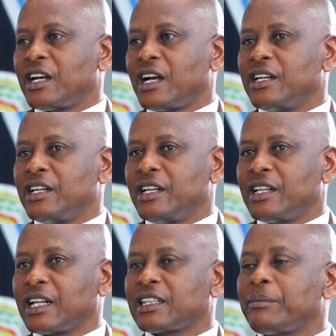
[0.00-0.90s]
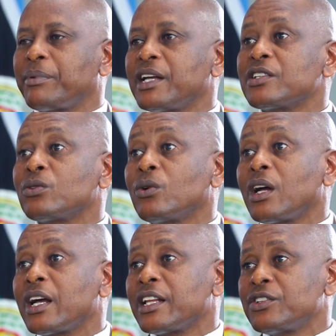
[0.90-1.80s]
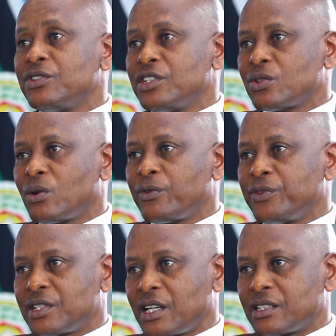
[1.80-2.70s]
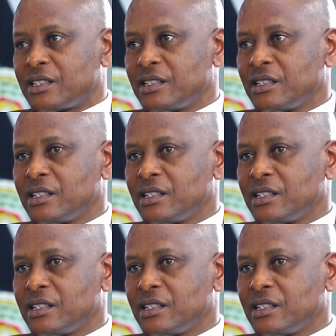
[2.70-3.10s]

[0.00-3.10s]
and that applies to all other judicial officers,